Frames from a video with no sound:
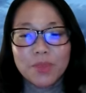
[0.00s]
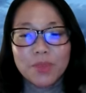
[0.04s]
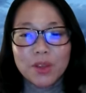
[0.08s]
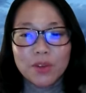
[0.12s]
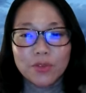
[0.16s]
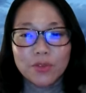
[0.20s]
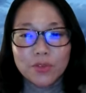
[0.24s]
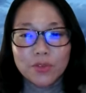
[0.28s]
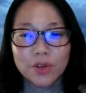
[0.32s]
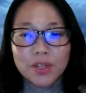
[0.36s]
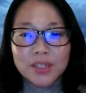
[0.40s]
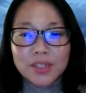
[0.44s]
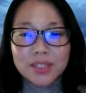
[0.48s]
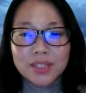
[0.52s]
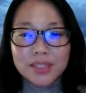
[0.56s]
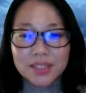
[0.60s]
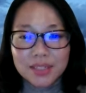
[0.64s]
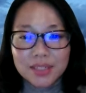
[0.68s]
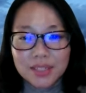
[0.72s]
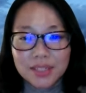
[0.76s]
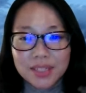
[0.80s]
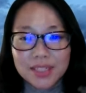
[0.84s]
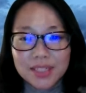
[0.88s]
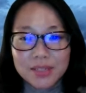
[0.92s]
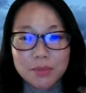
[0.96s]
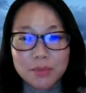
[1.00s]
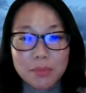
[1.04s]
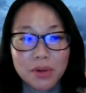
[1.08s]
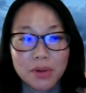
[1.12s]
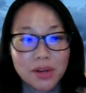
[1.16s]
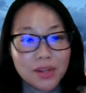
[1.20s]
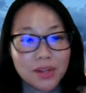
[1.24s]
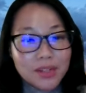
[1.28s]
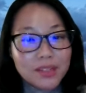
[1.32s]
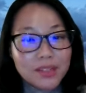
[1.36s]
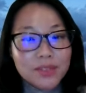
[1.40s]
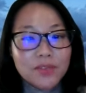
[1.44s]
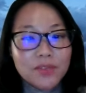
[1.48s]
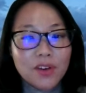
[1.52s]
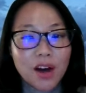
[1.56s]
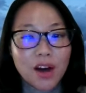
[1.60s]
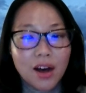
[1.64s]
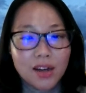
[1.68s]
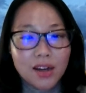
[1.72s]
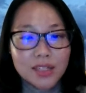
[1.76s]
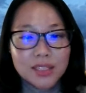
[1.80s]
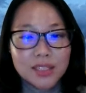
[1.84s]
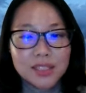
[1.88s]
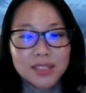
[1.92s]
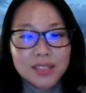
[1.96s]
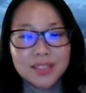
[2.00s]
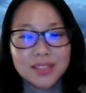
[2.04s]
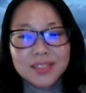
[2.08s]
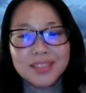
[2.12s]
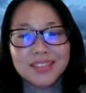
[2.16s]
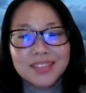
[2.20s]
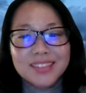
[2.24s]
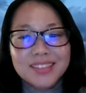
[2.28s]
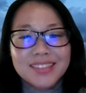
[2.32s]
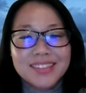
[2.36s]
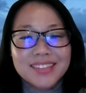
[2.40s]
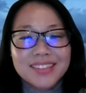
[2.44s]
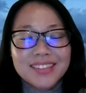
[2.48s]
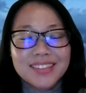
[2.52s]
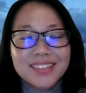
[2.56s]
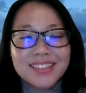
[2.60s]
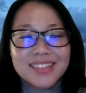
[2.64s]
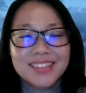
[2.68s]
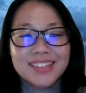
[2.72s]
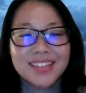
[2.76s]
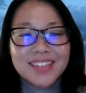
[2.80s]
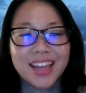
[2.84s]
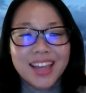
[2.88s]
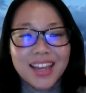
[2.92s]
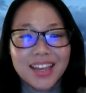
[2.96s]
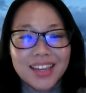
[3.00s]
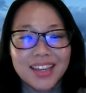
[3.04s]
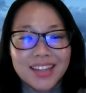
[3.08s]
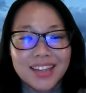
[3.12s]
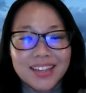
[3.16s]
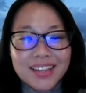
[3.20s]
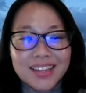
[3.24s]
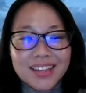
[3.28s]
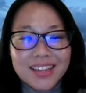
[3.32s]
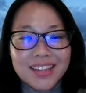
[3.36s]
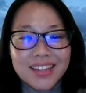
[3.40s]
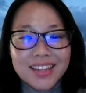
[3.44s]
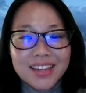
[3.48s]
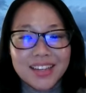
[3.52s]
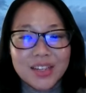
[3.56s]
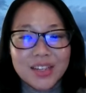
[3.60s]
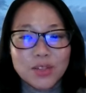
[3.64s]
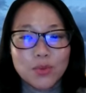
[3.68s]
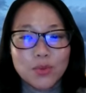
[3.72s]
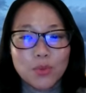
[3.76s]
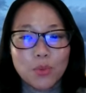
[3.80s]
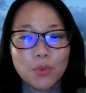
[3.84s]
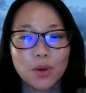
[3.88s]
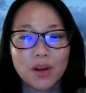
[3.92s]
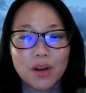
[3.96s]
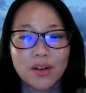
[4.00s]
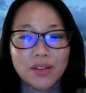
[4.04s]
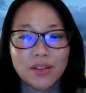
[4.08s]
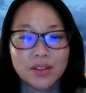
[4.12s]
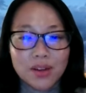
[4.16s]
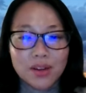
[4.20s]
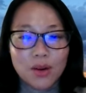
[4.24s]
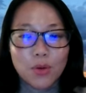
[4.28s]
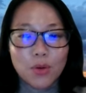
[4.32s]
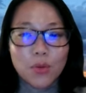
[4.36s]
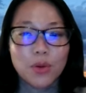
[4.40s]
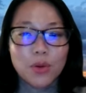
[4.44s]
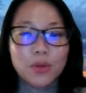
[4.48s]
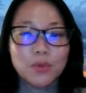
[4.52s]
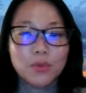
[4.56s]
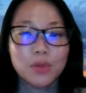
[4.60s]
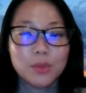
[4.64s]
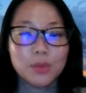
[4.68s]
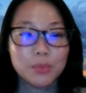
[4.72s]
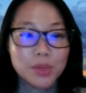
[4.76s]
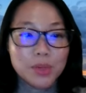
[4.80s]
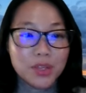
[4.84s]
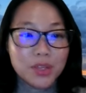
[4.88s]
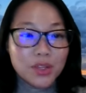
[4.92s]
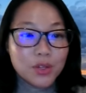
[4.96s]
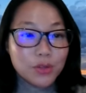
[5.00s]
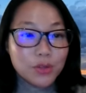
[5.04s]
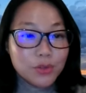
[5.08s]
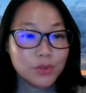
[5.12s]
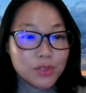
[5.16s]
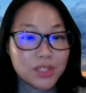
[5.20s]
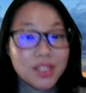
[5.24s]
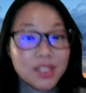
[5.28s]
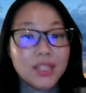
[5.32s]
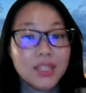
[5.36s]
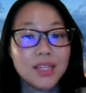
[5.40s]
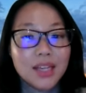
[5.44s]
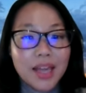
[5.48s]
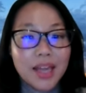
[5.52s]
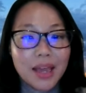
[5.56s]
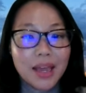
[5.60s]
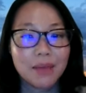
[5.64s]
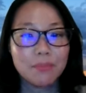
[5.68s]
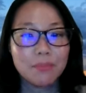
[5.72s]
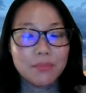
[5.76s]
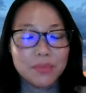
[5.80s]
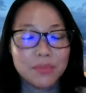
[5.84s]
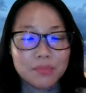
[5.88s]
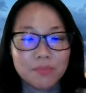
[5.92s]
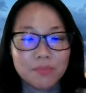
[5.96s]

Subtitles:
First is a Miranda's box. Second is where the coin will be used in the game.